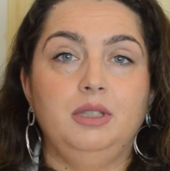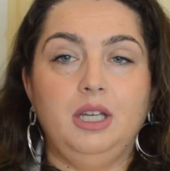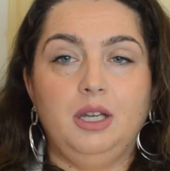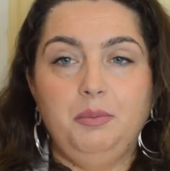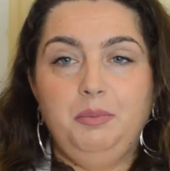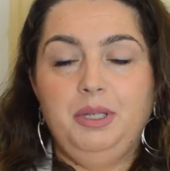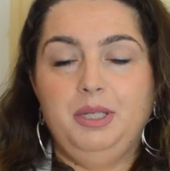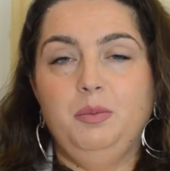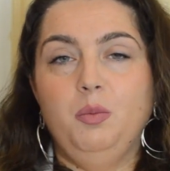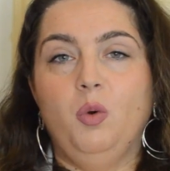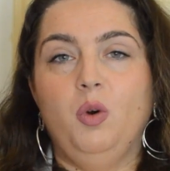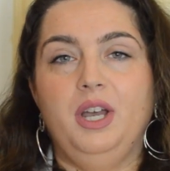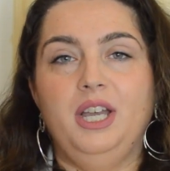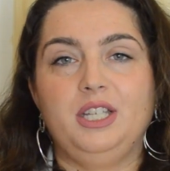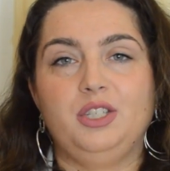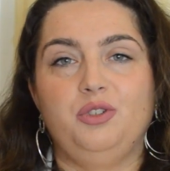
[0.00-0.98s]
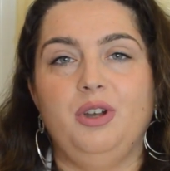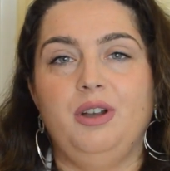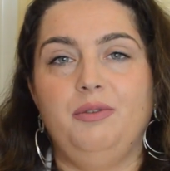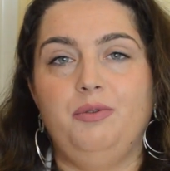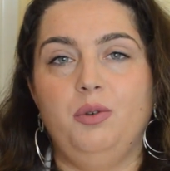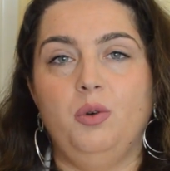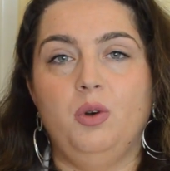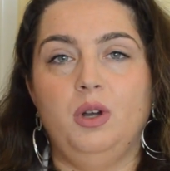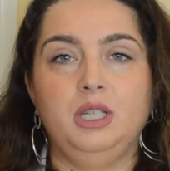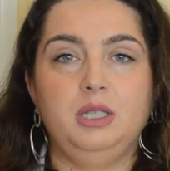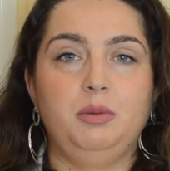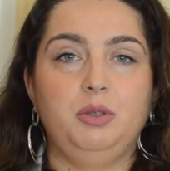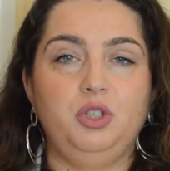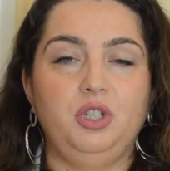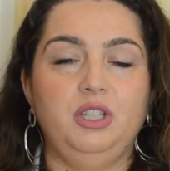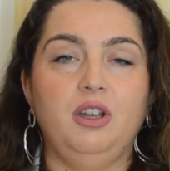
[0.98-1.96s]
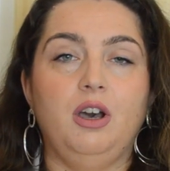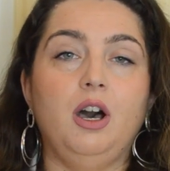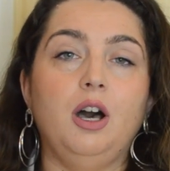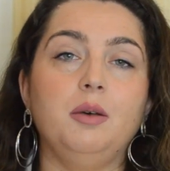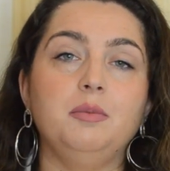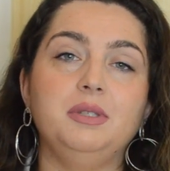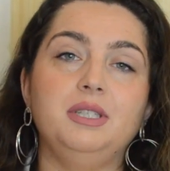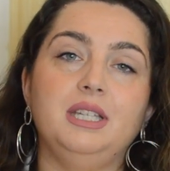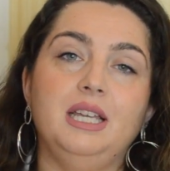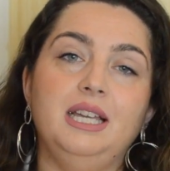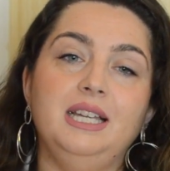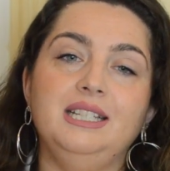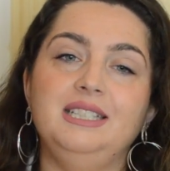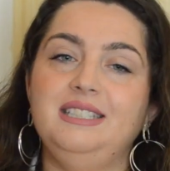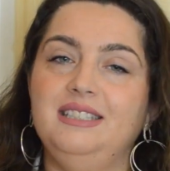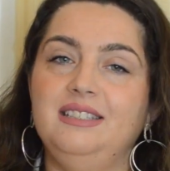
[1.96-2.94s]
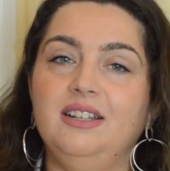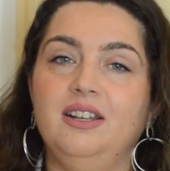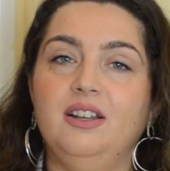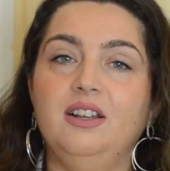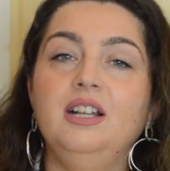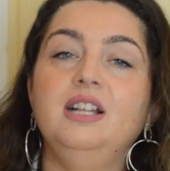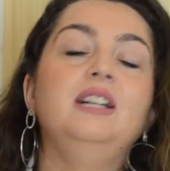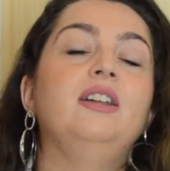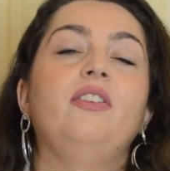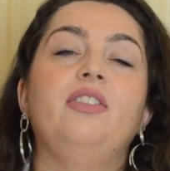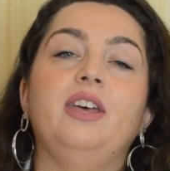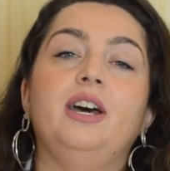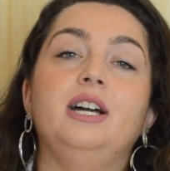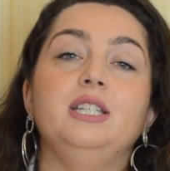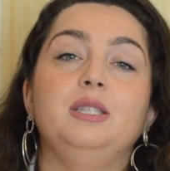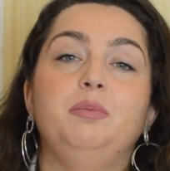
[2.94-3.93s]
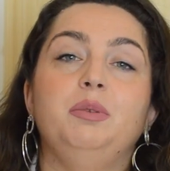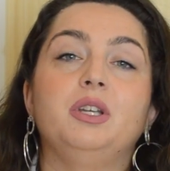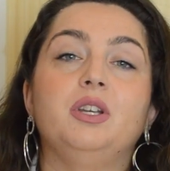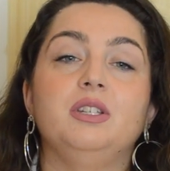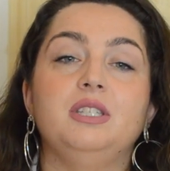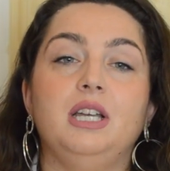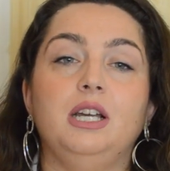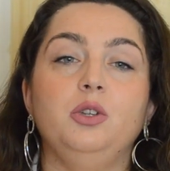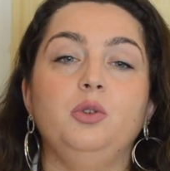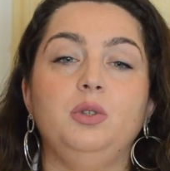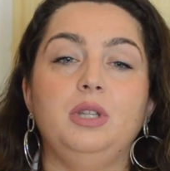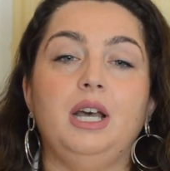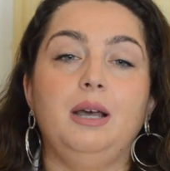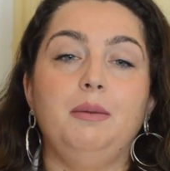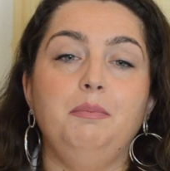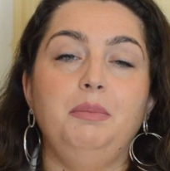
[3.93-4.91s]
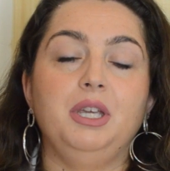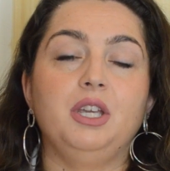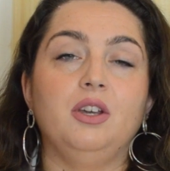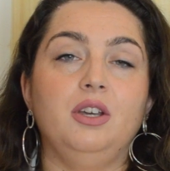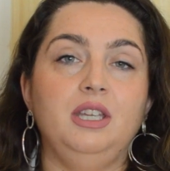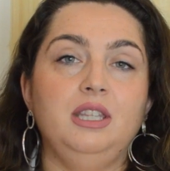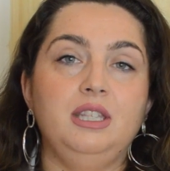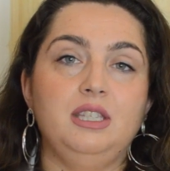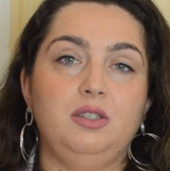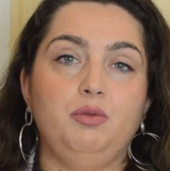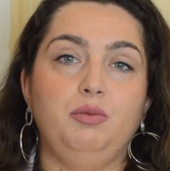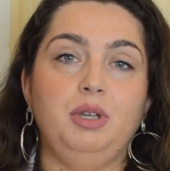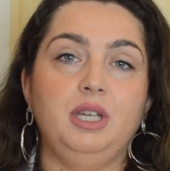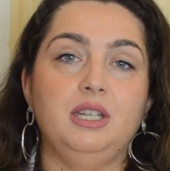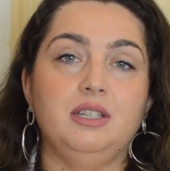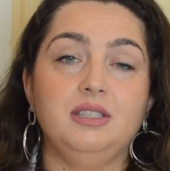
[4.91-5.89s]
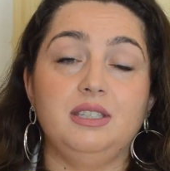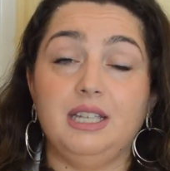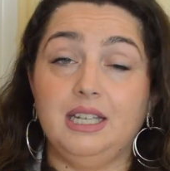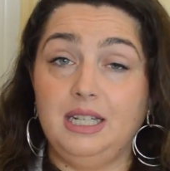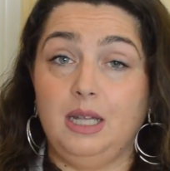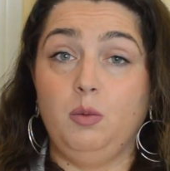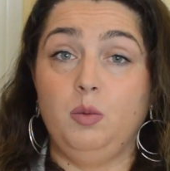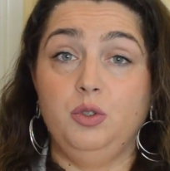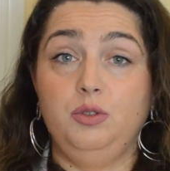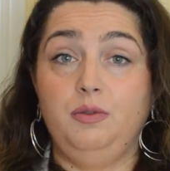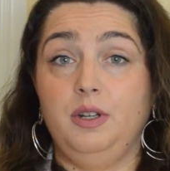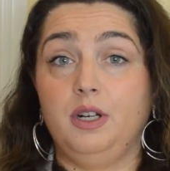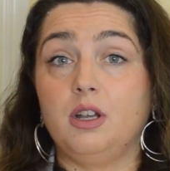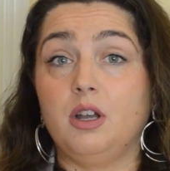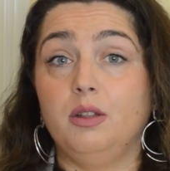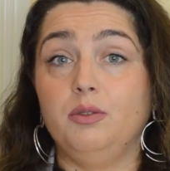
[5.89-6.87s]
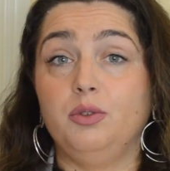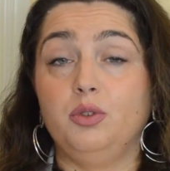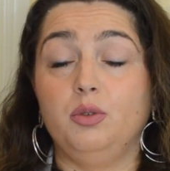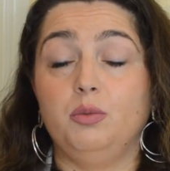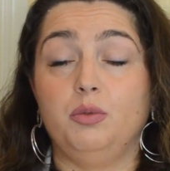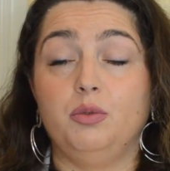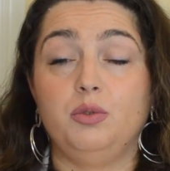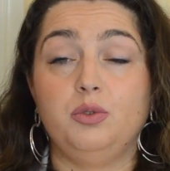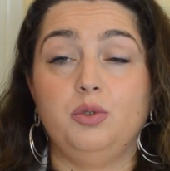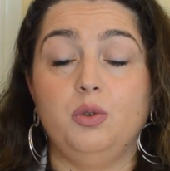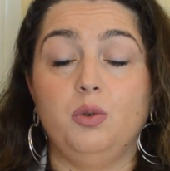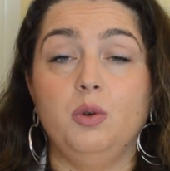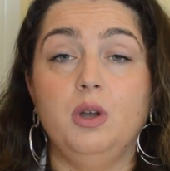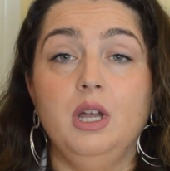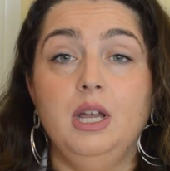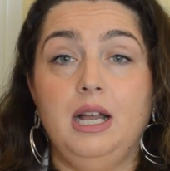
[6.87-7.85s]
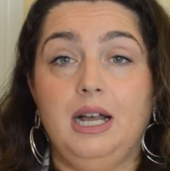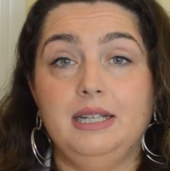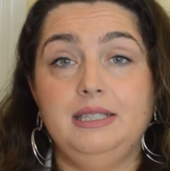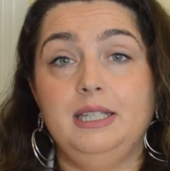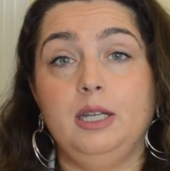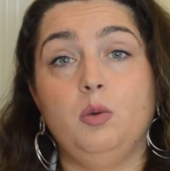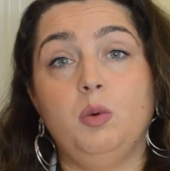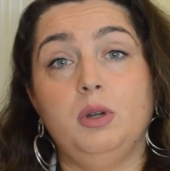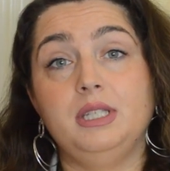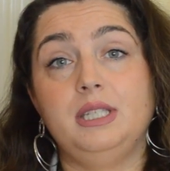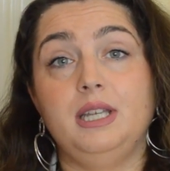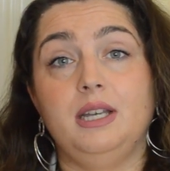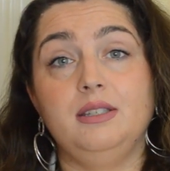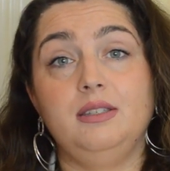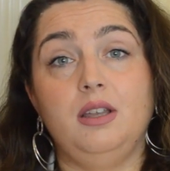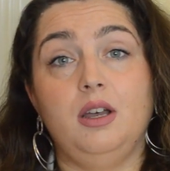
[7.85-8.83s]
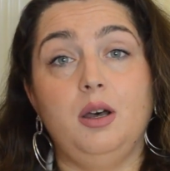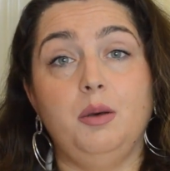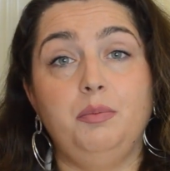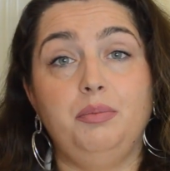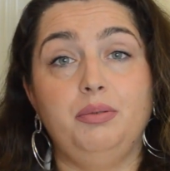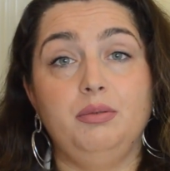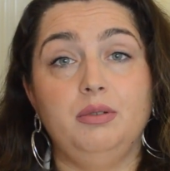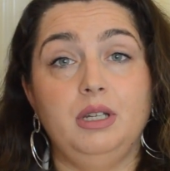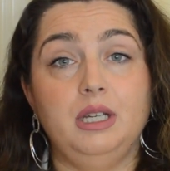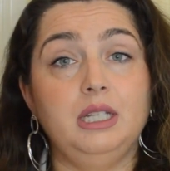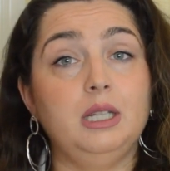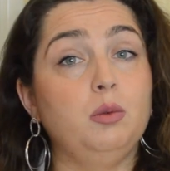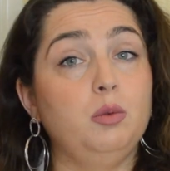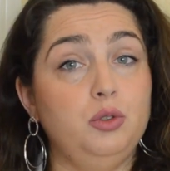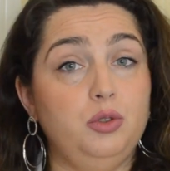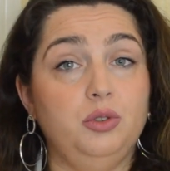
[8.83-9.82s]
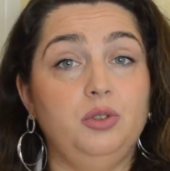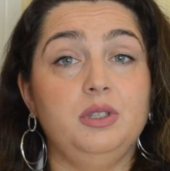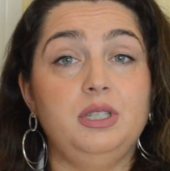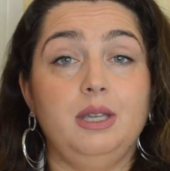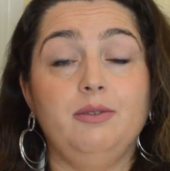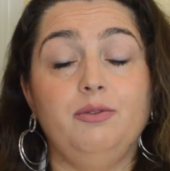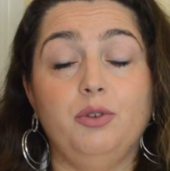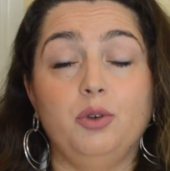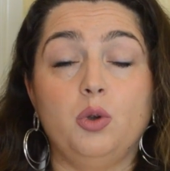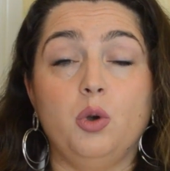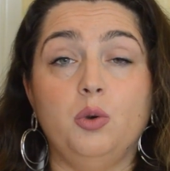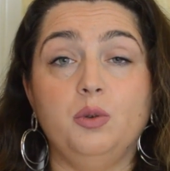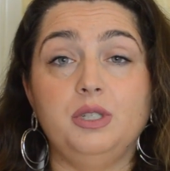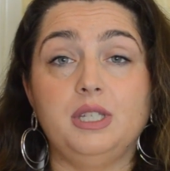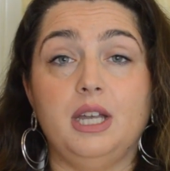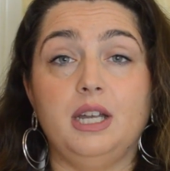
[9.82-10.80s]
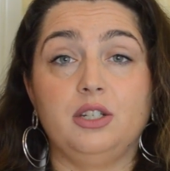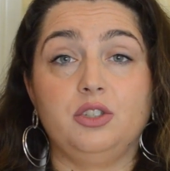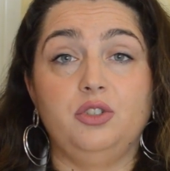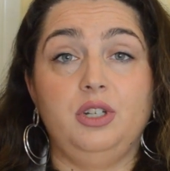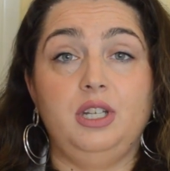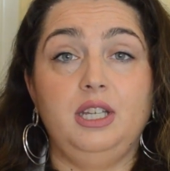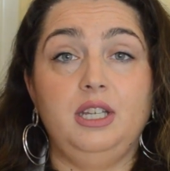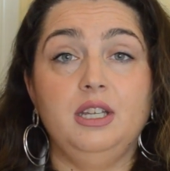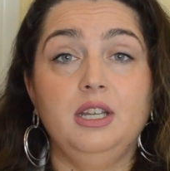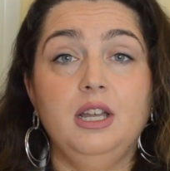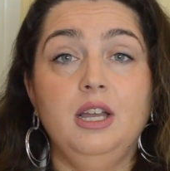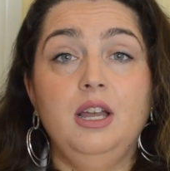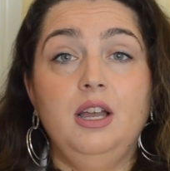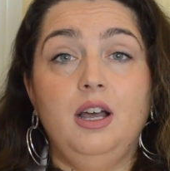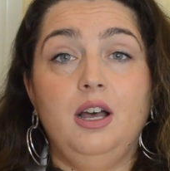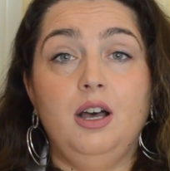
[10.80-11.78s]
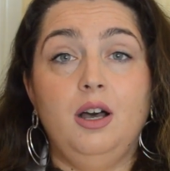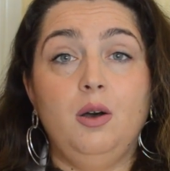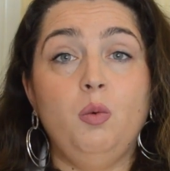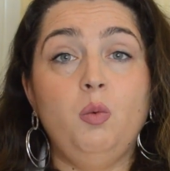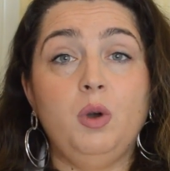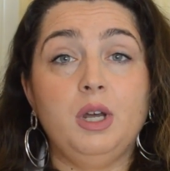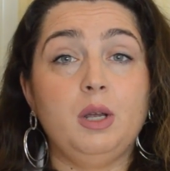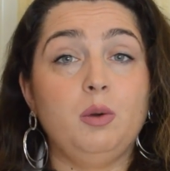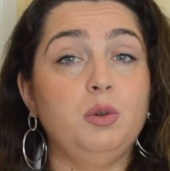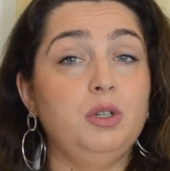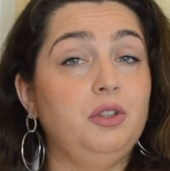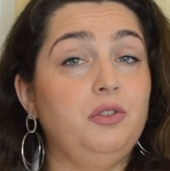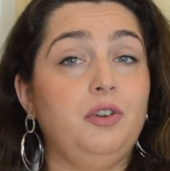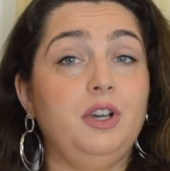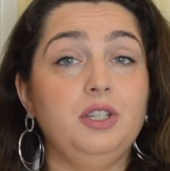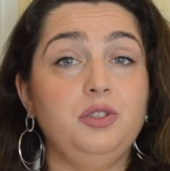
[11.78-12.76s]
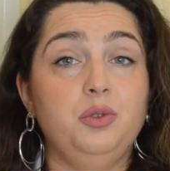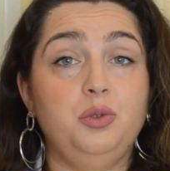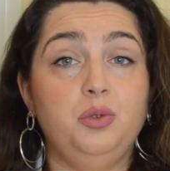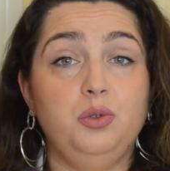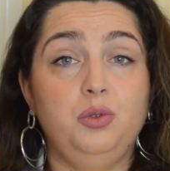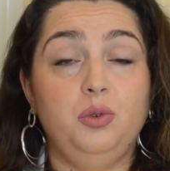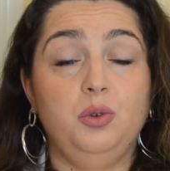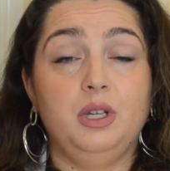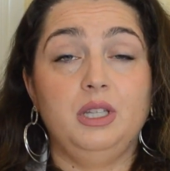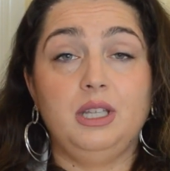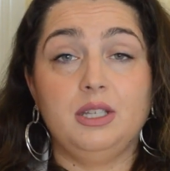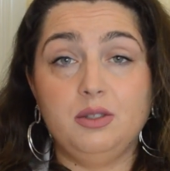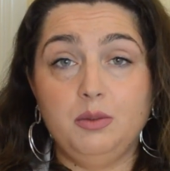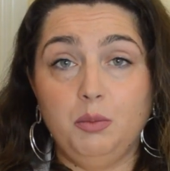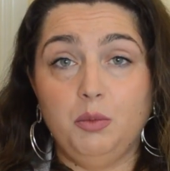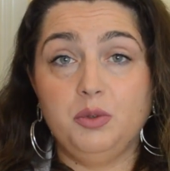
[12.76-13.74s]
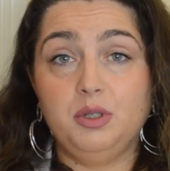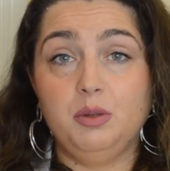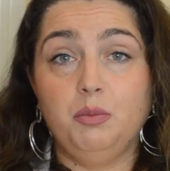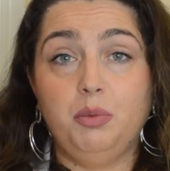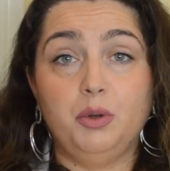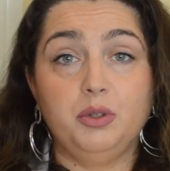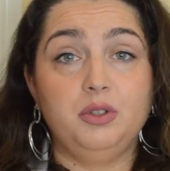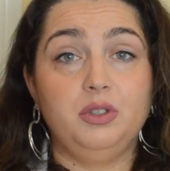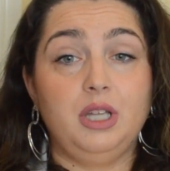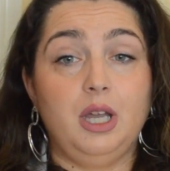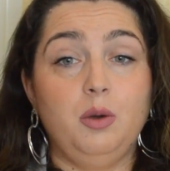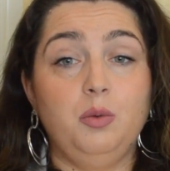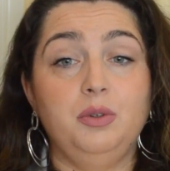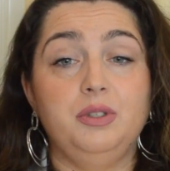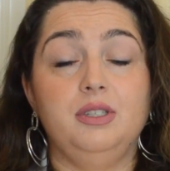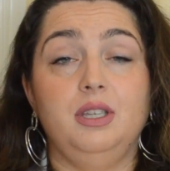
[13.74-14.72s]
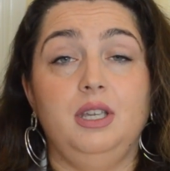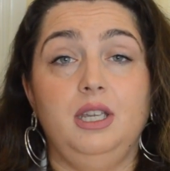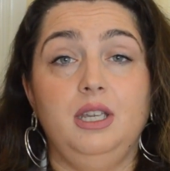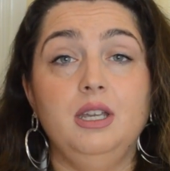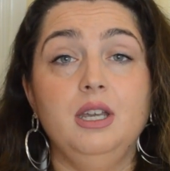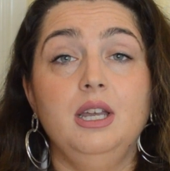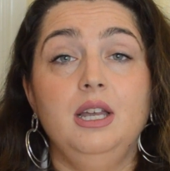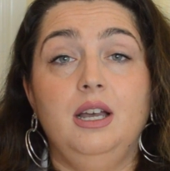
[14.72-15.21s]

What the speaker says: a bit more extra for especially the arms and the thighs because I know that I'm bigger in these areas and I want to feel comfortable. So I take one size up and I would do the same for coats actually. What I would advise you to do, and that's the most important I would say,